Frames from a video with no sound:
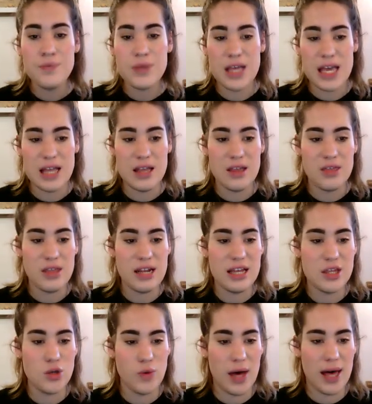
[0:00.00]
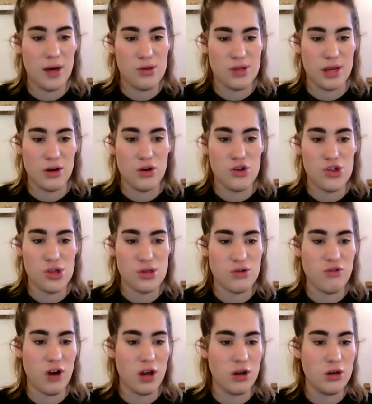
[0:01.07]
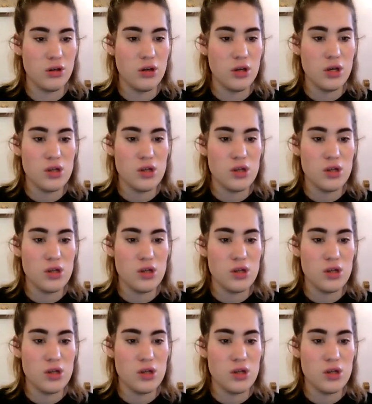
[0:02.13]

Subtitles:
in the little house now because she's grown